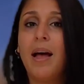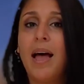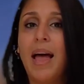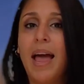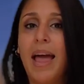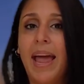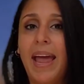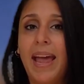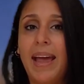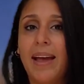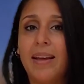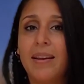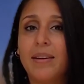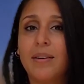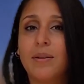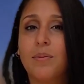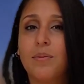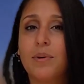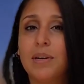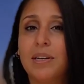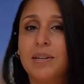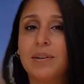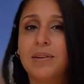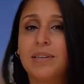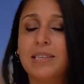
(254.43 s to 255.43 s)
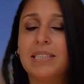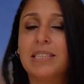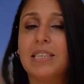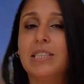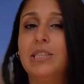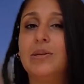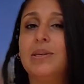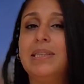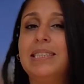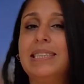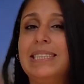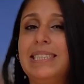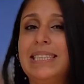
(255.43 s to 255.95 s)
and we're going to do
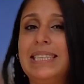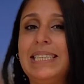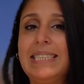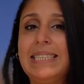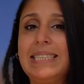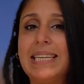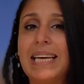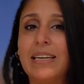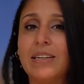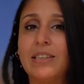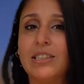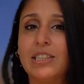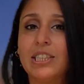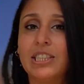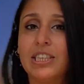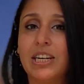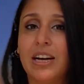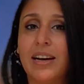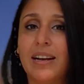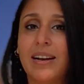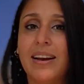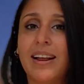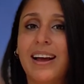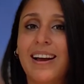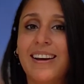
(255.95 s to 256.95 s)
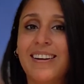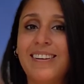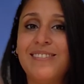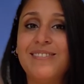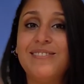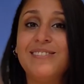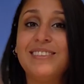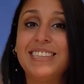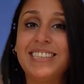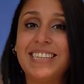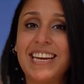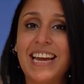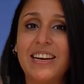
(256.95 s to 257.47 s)
a detail shot
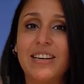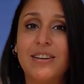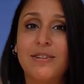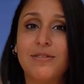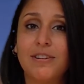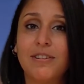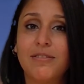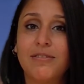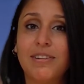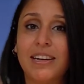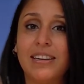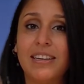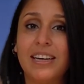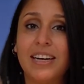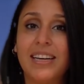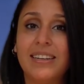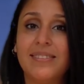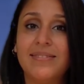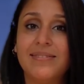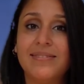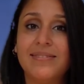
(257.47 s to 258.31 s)
of Diego Rivera.